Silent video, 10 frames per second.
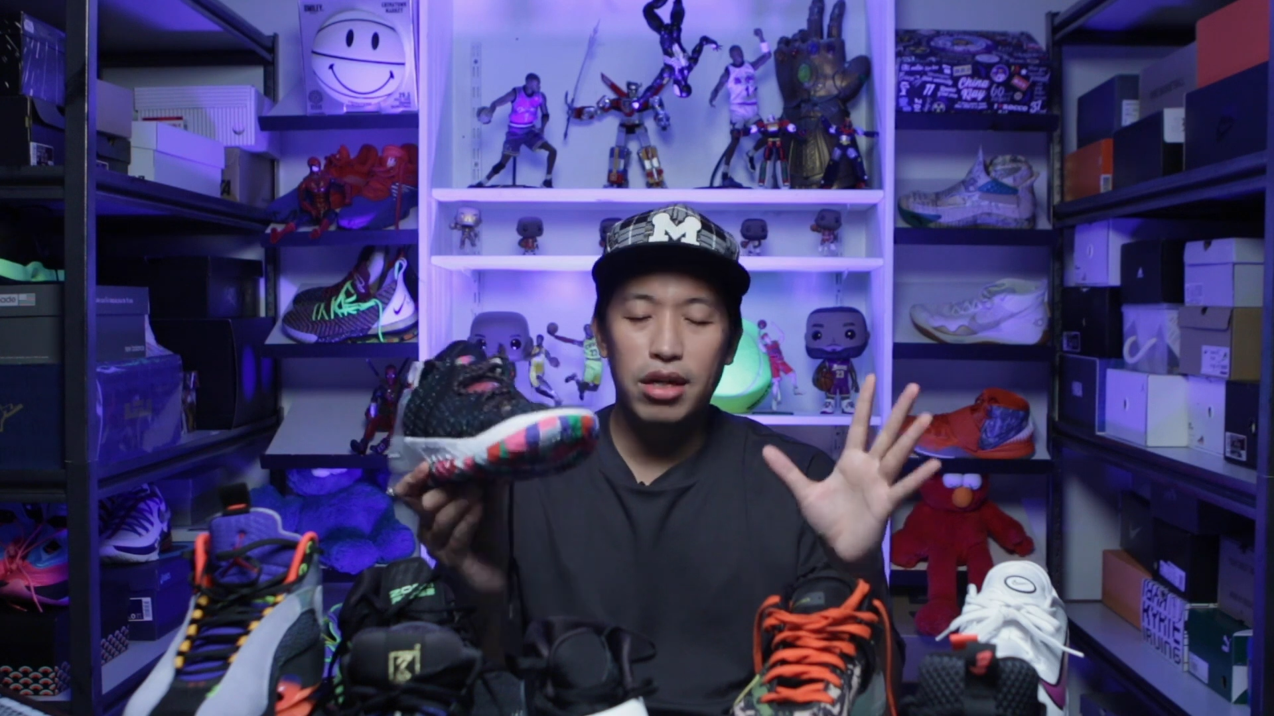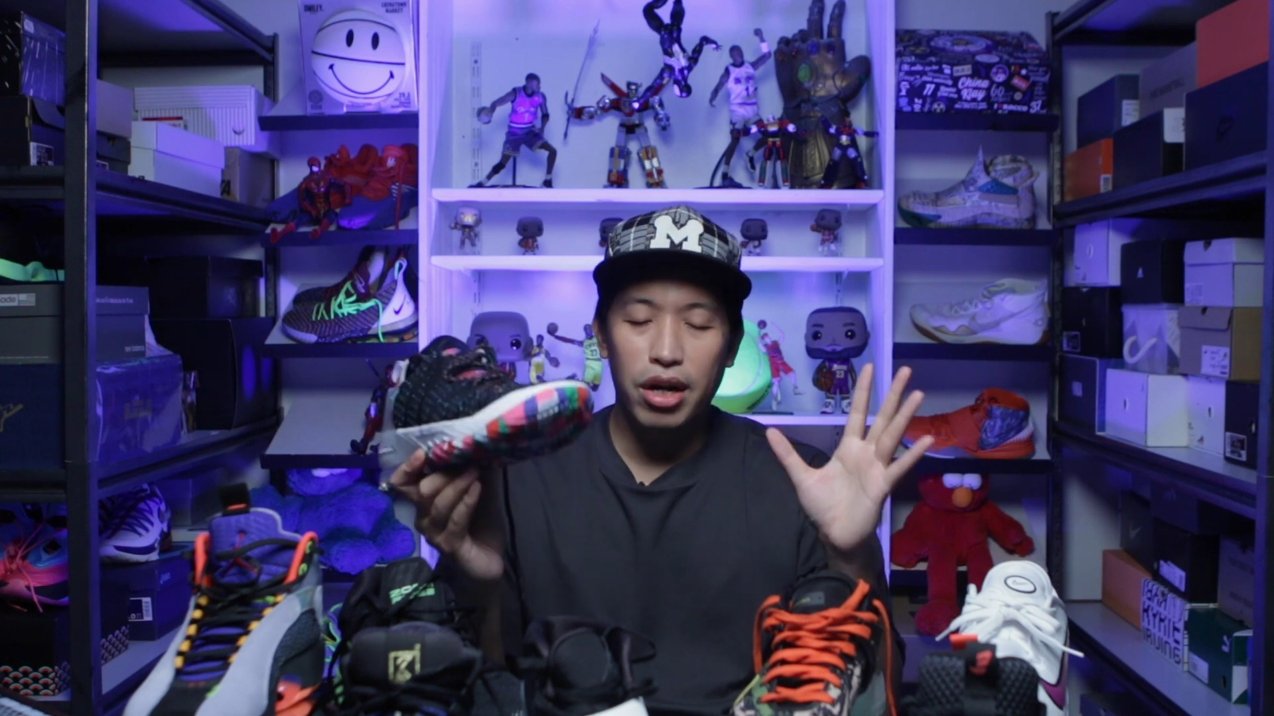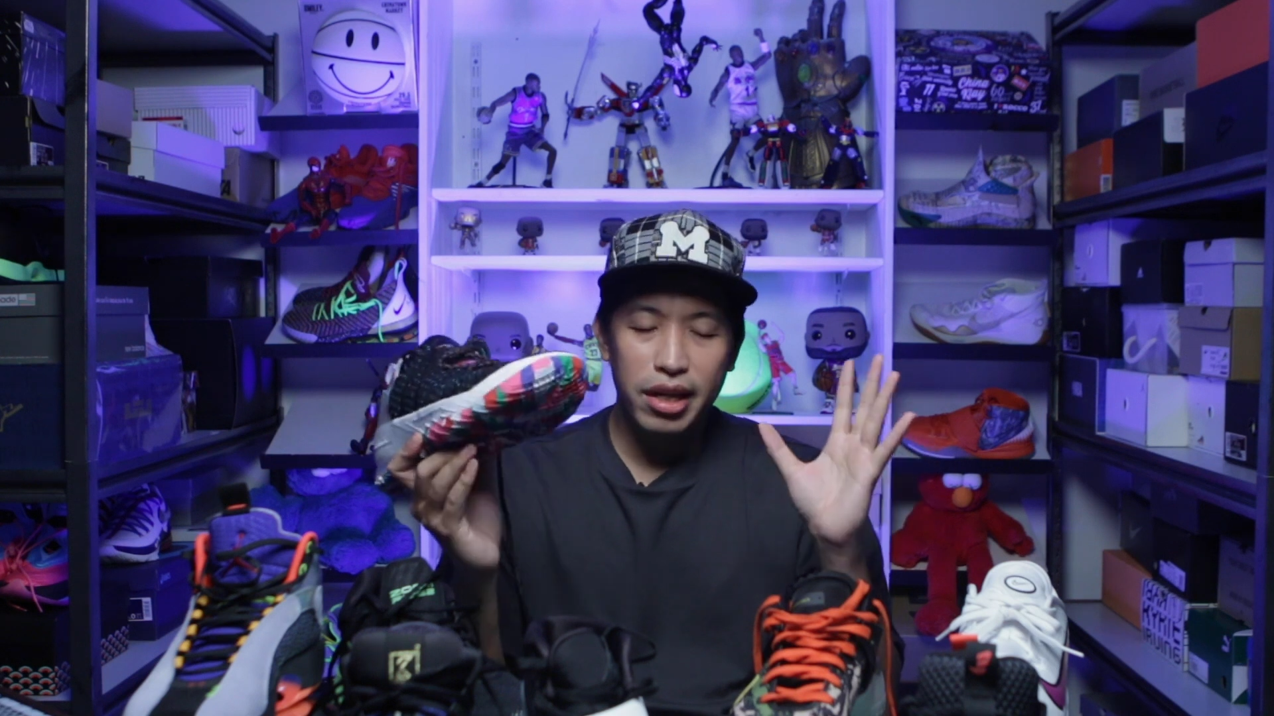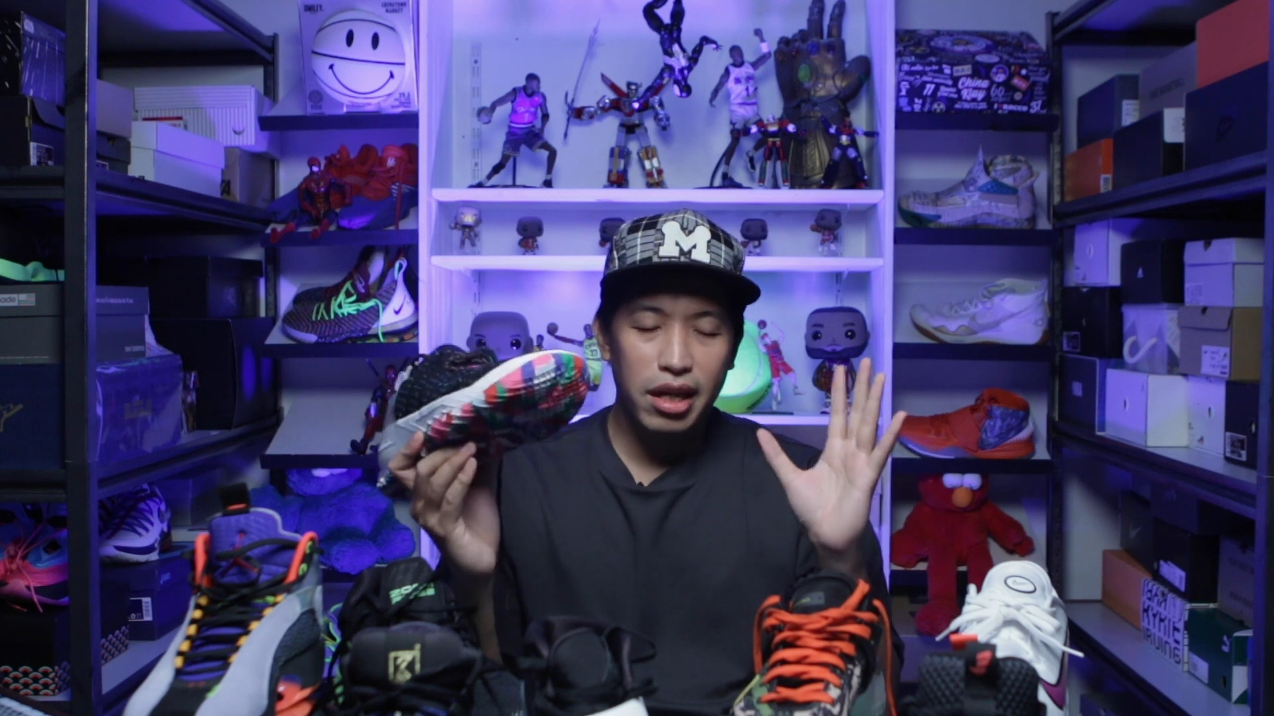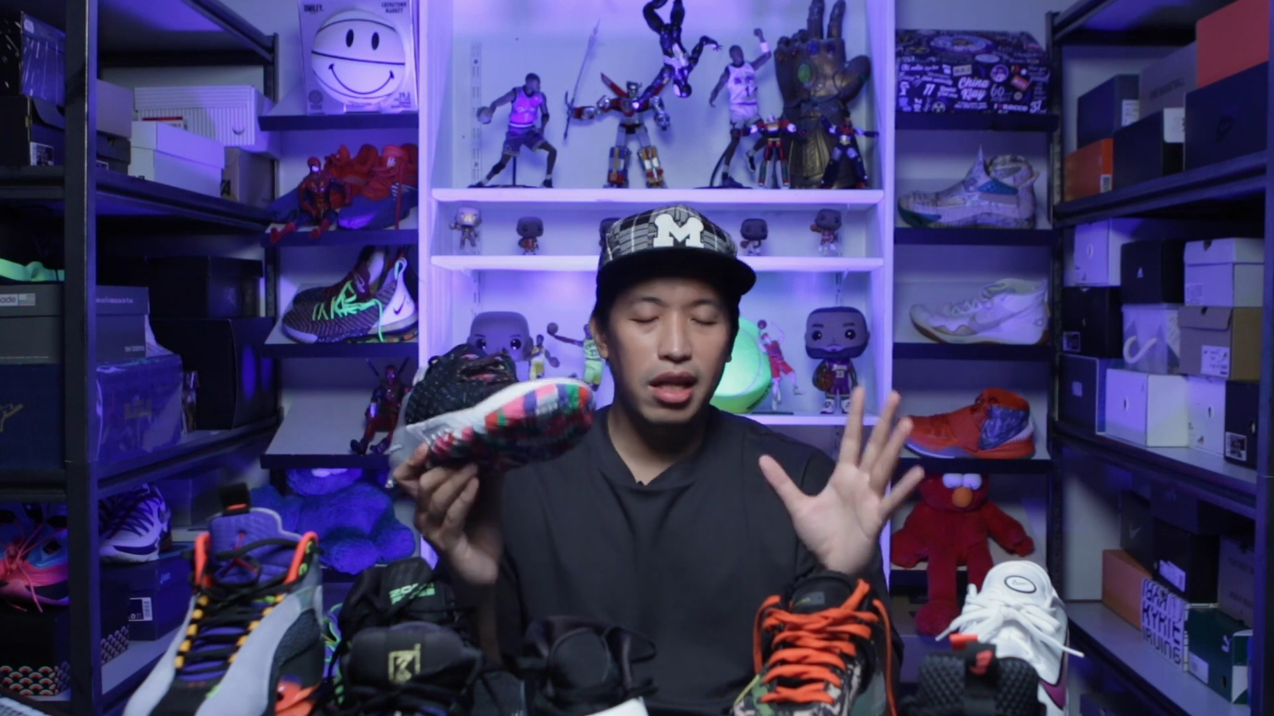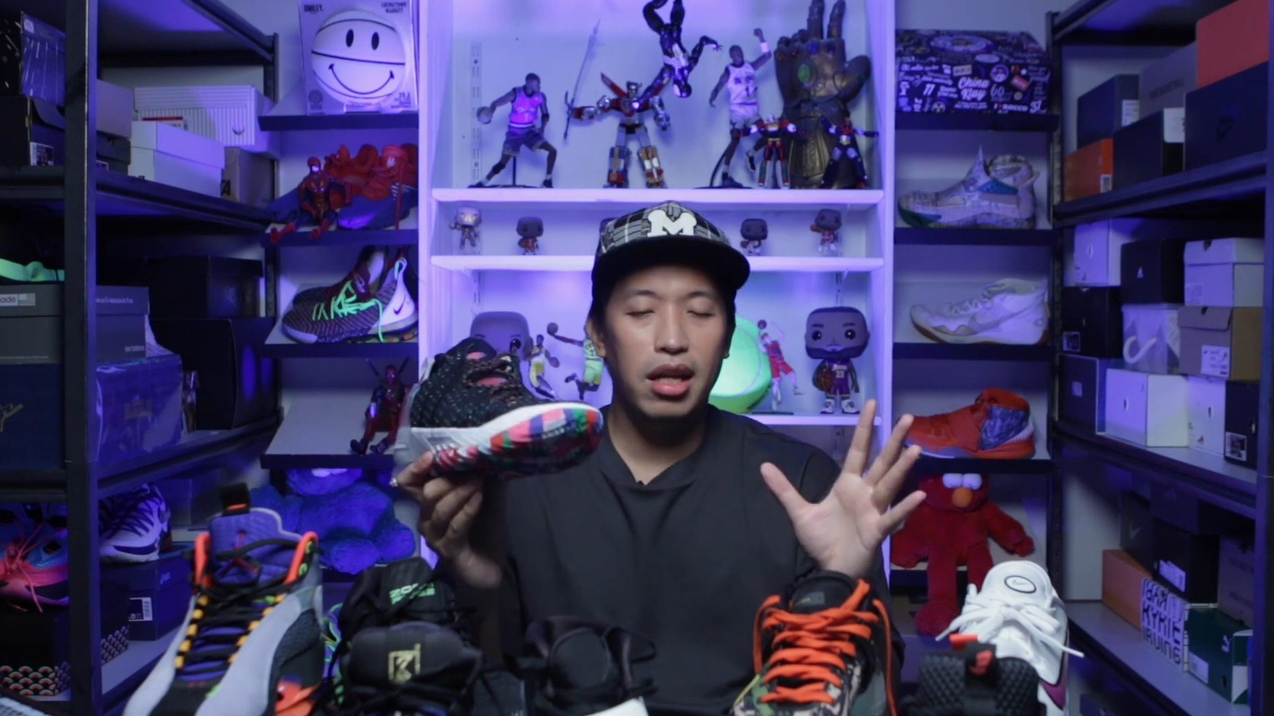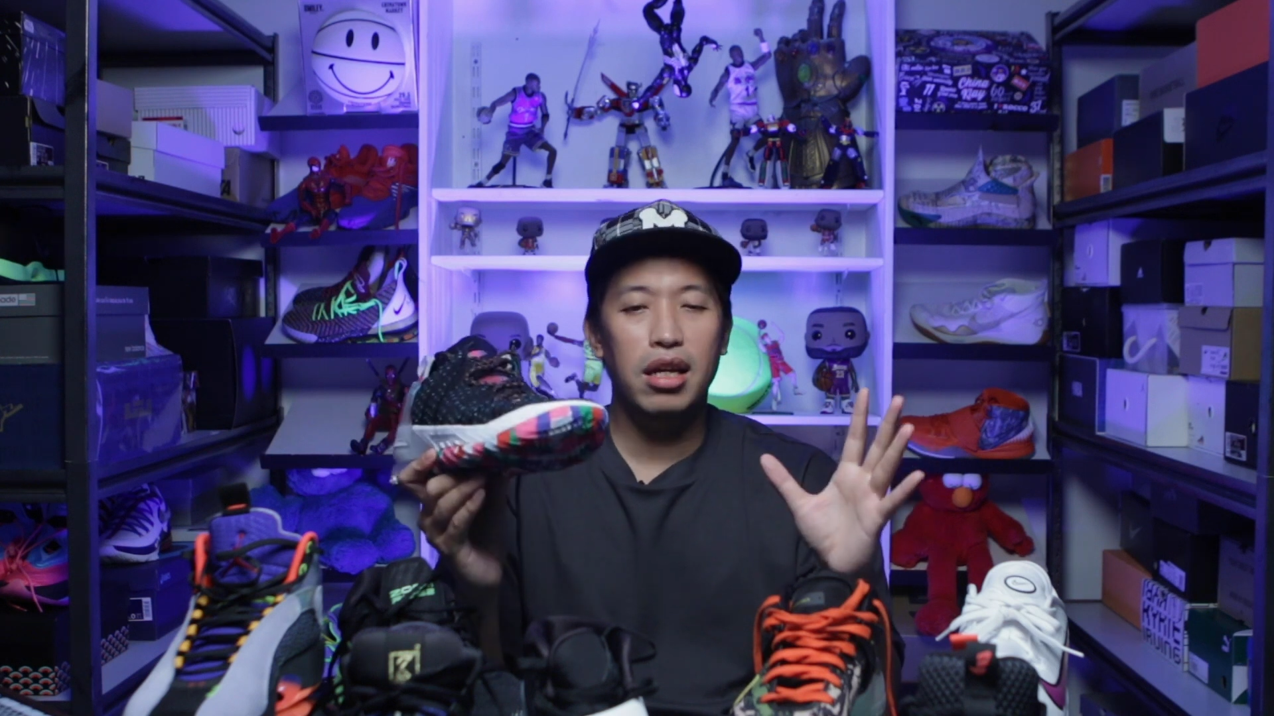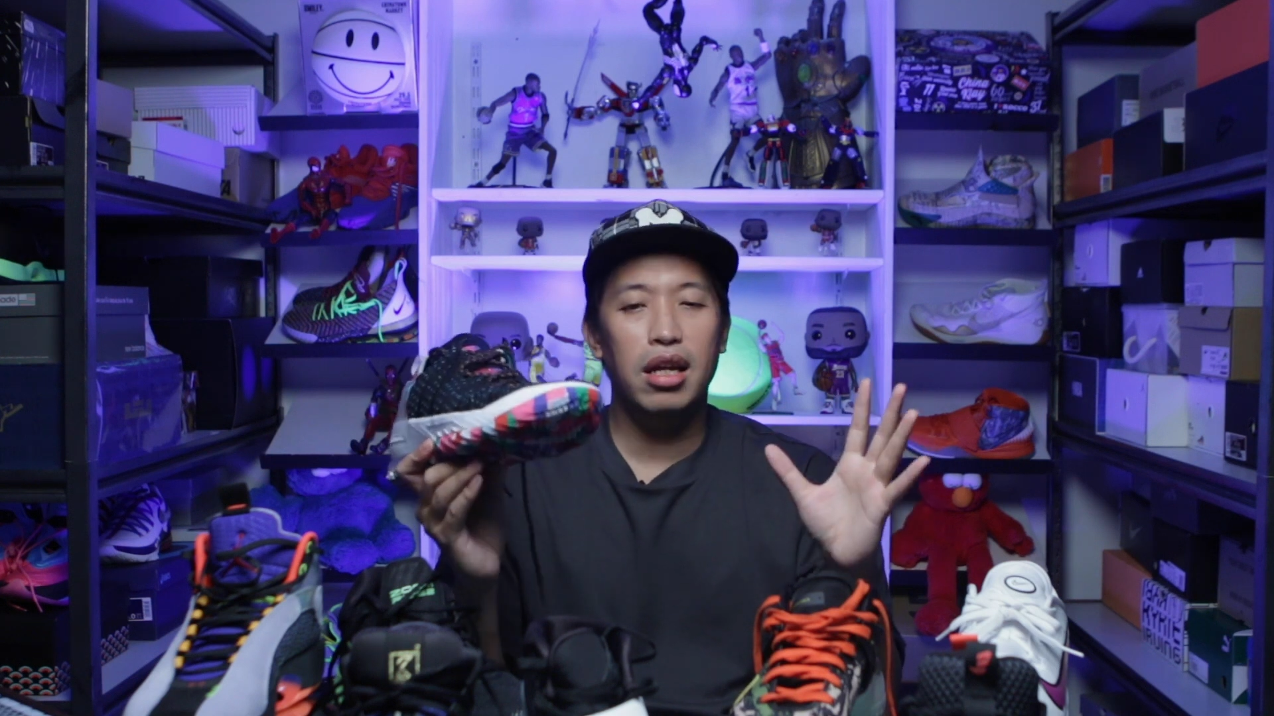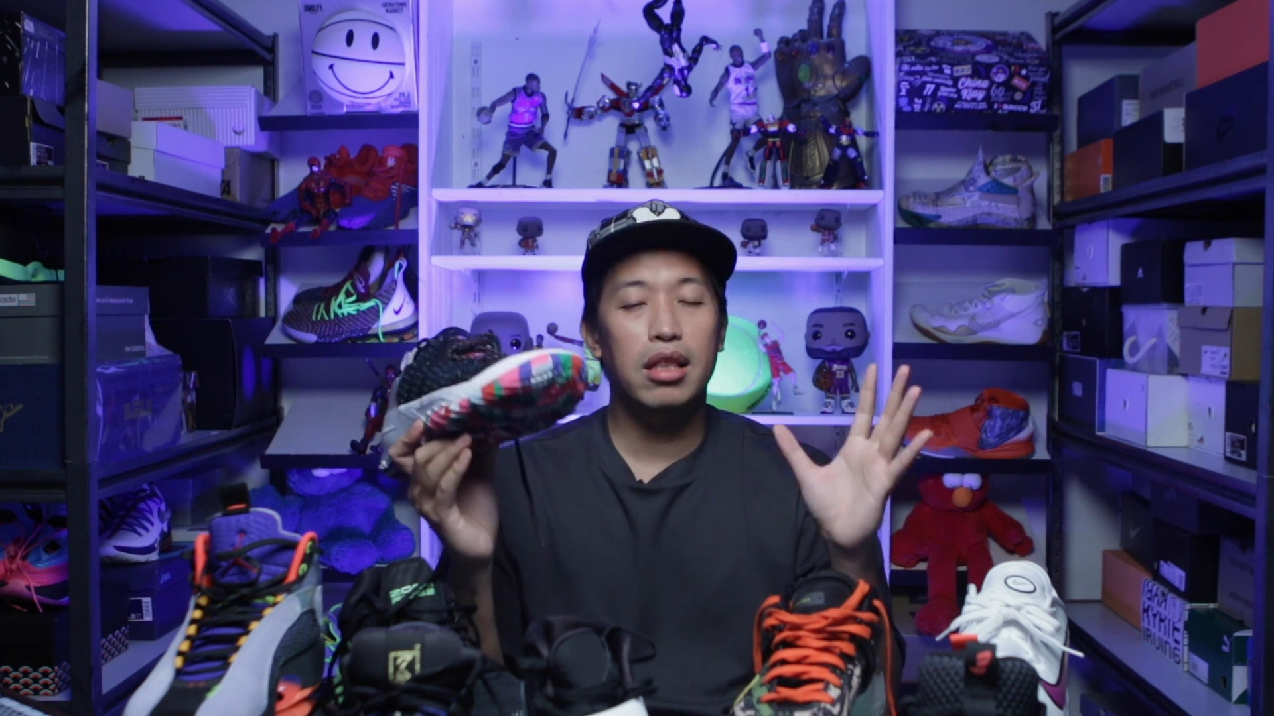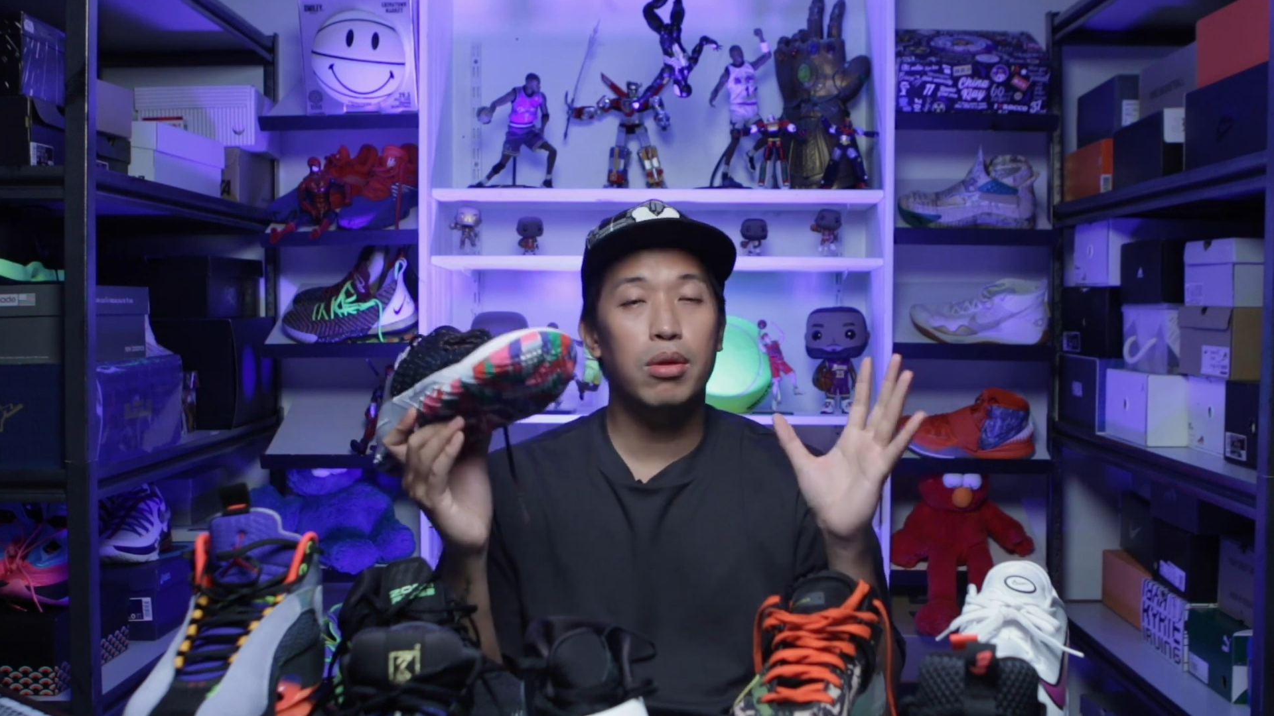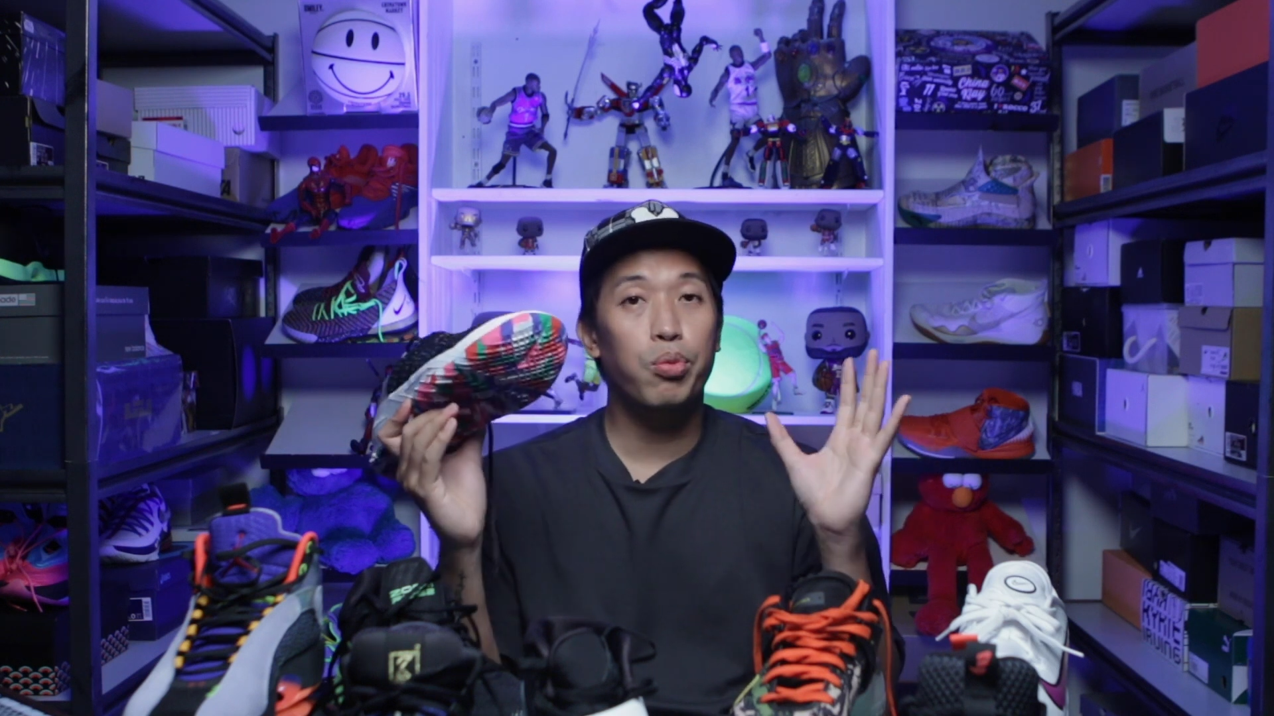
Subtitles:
are killing it